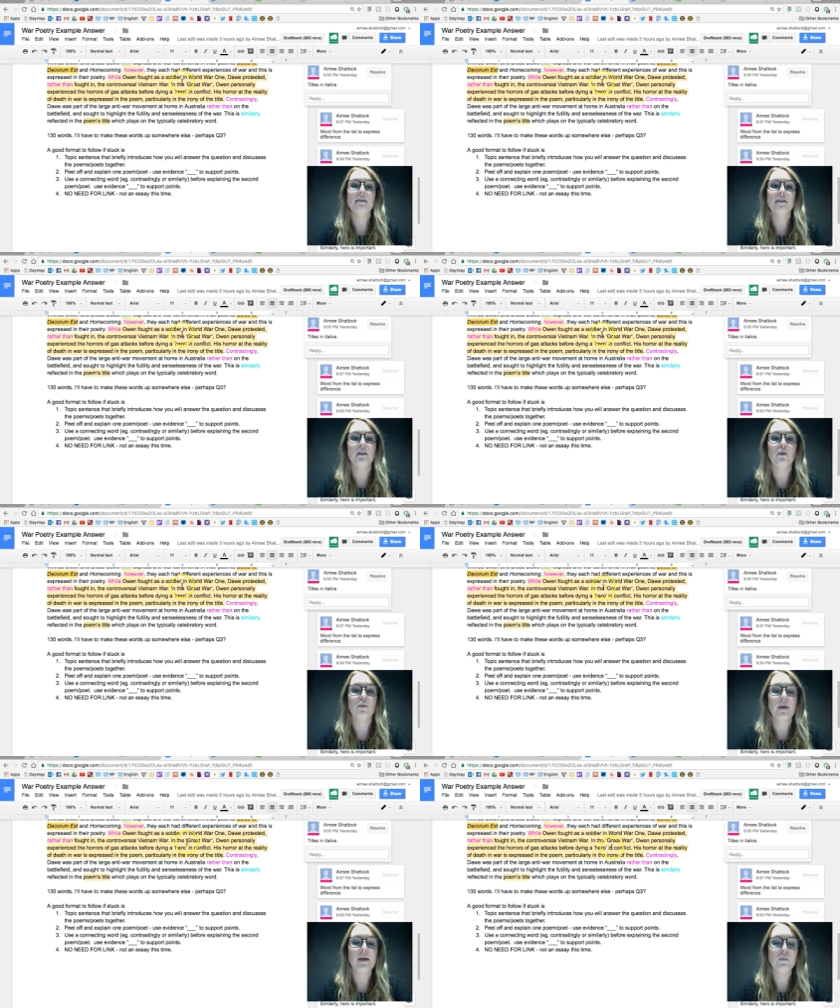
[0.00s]
in the
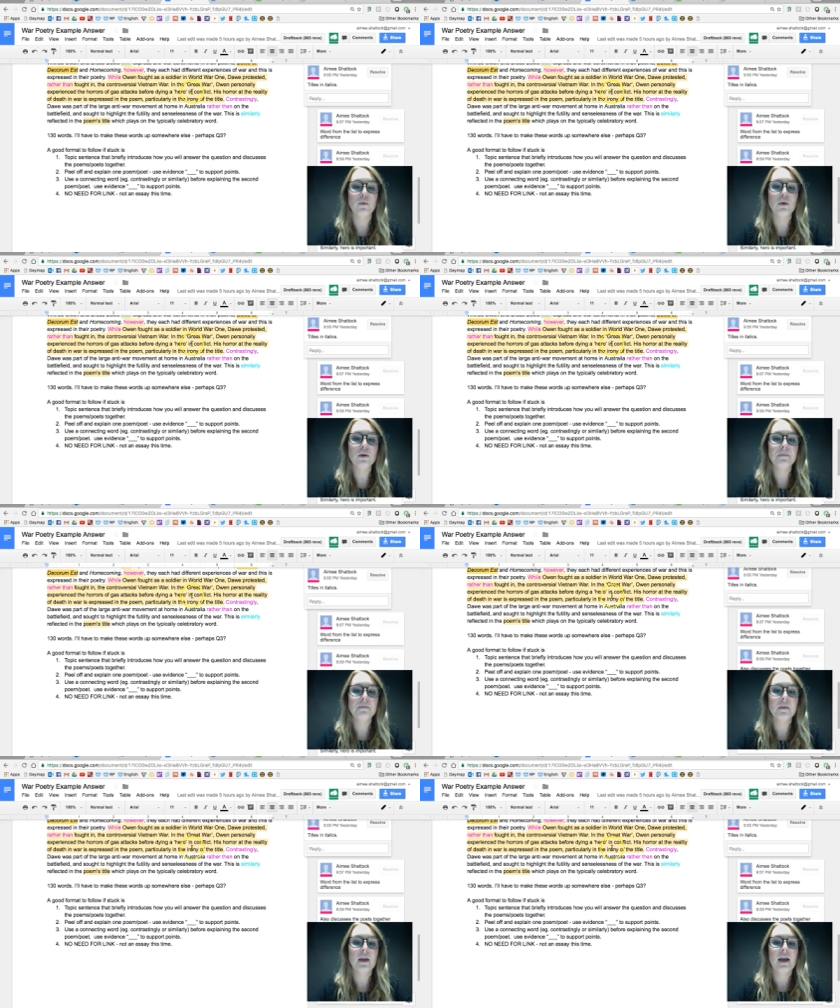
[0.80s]
Great War,
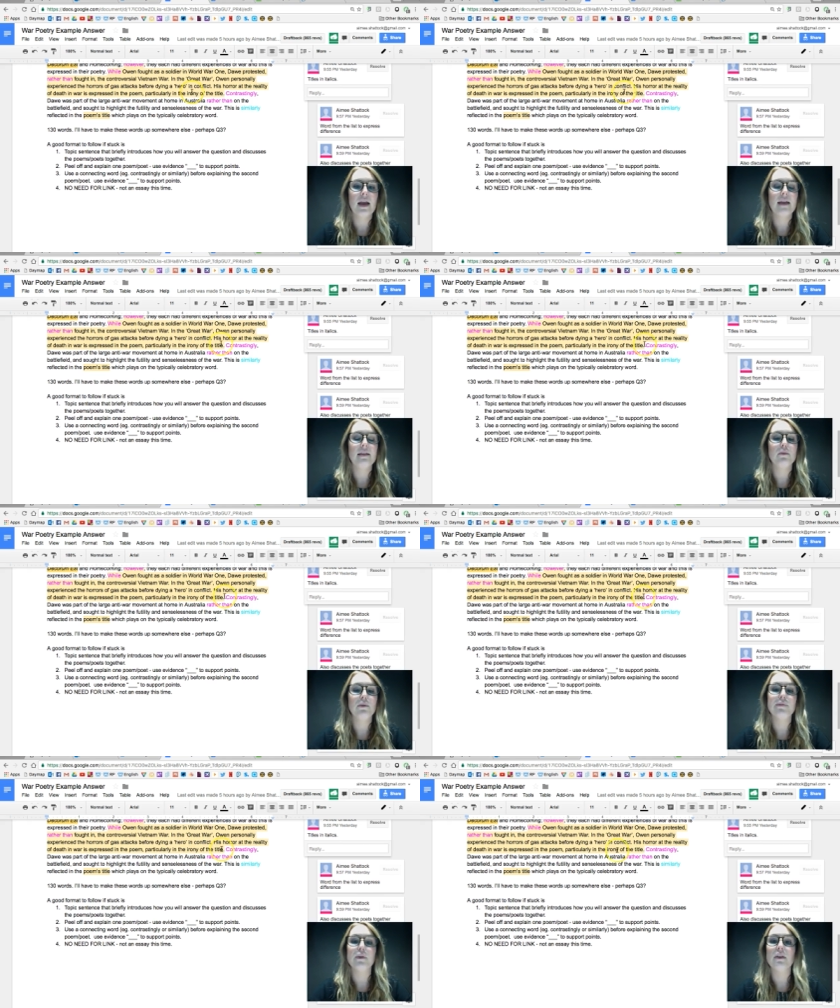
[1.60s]
and then
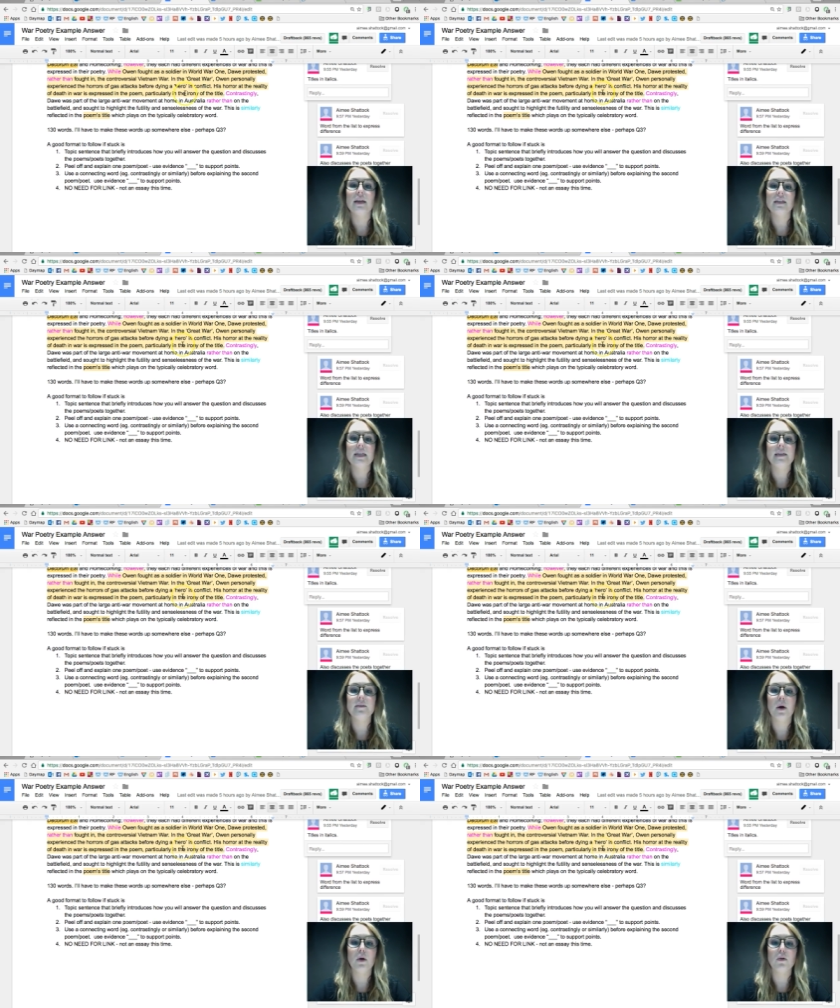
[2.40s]
referred that to
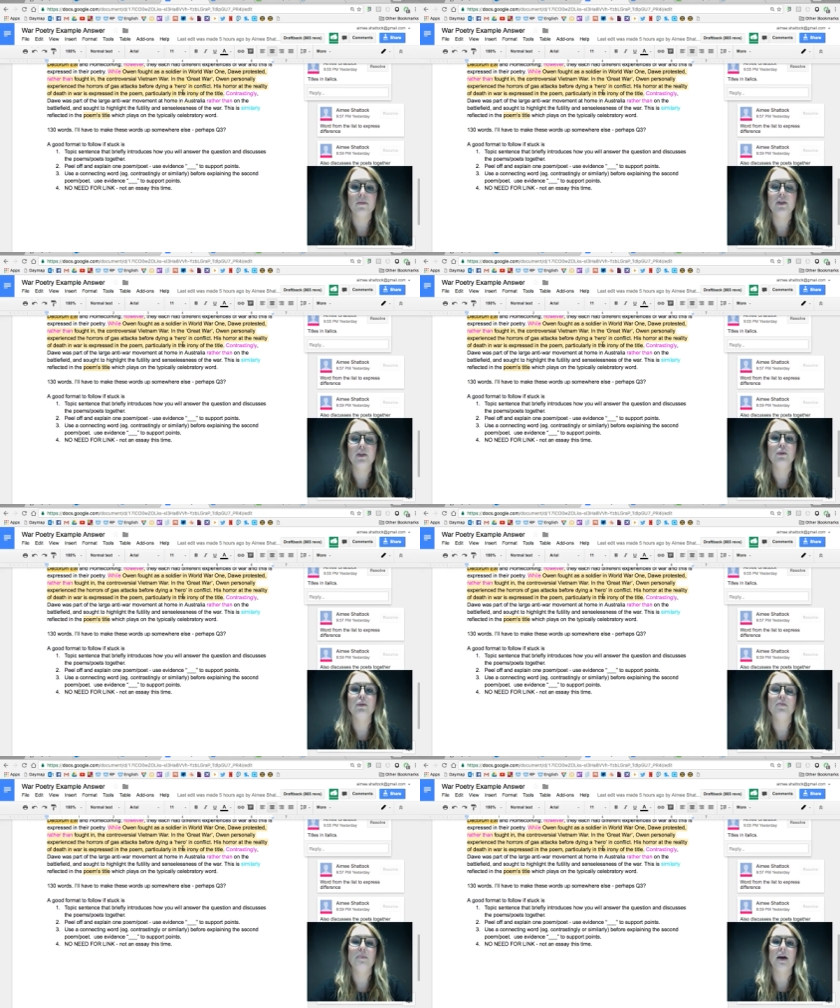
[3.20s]
his poem and
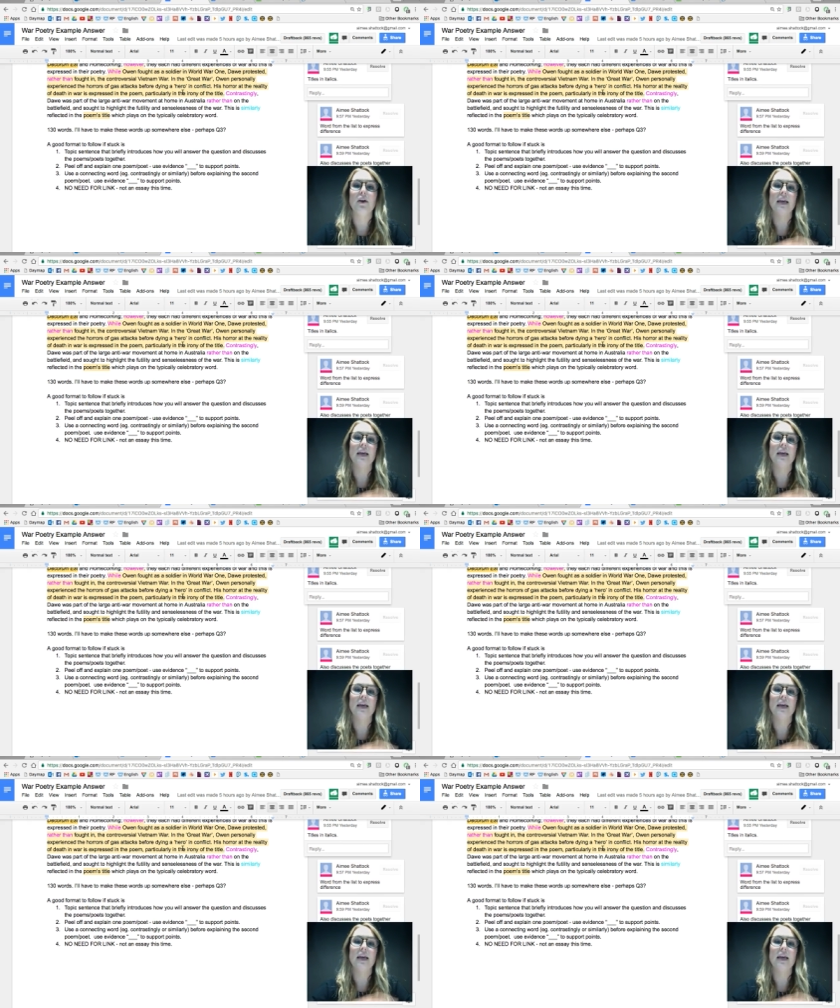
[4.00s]
talked about,